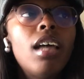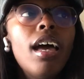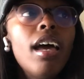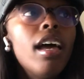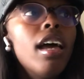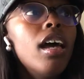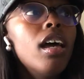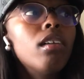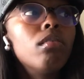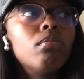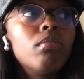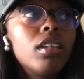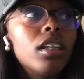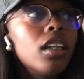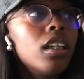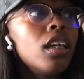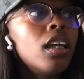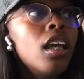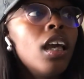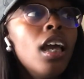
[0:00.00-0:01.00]
had me.
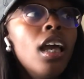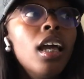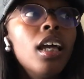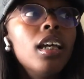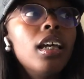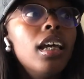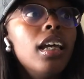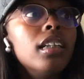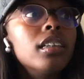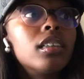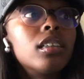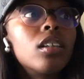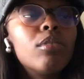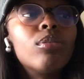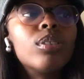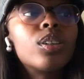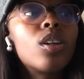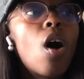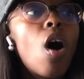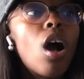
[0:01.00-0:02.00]
And so it
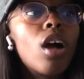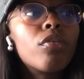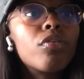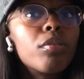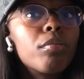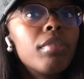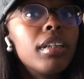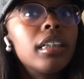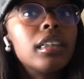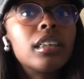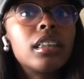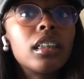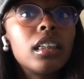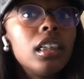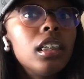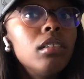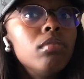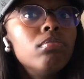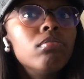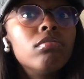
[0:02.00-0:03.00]
was hard for me to
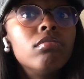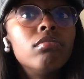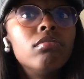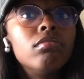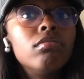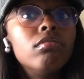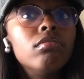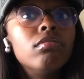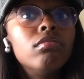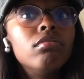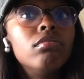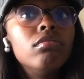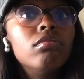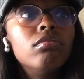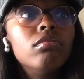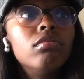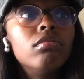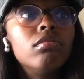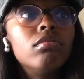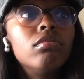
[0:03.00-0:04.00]
sleep
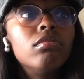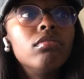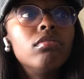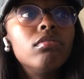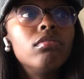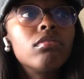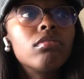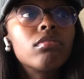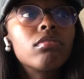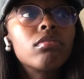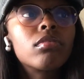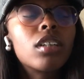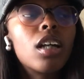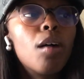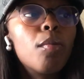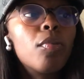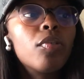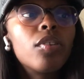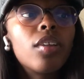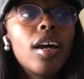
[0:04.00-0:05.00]
a
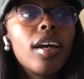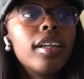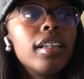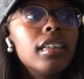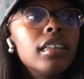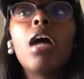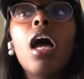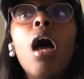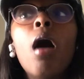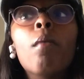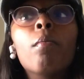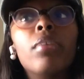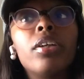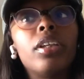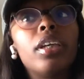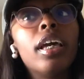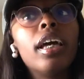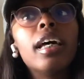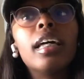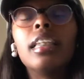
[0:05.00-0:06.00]
couple nights. But
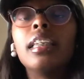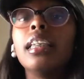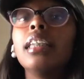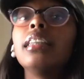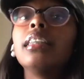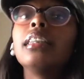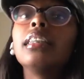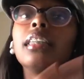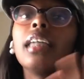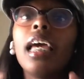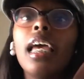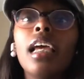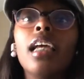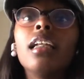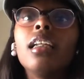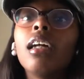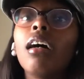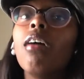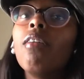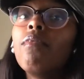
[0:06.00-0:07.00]
yeah, this is the
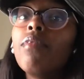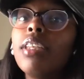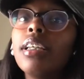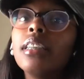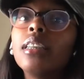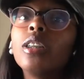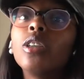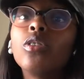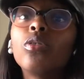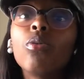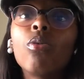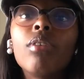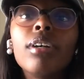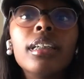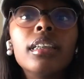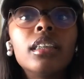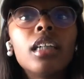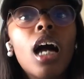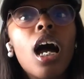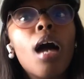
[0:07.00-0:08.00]
end of this
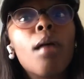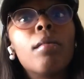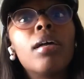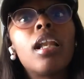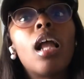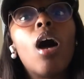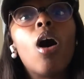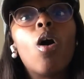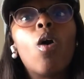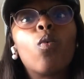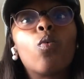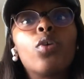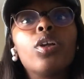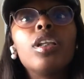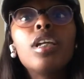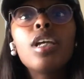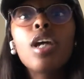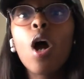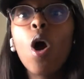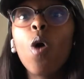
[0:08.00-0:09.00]
story time, and I
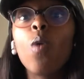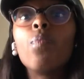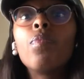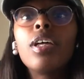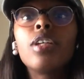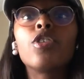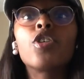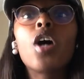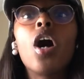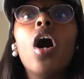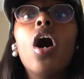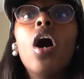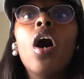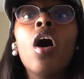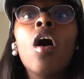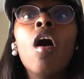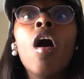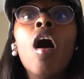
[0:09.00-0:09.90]
really hope that y'all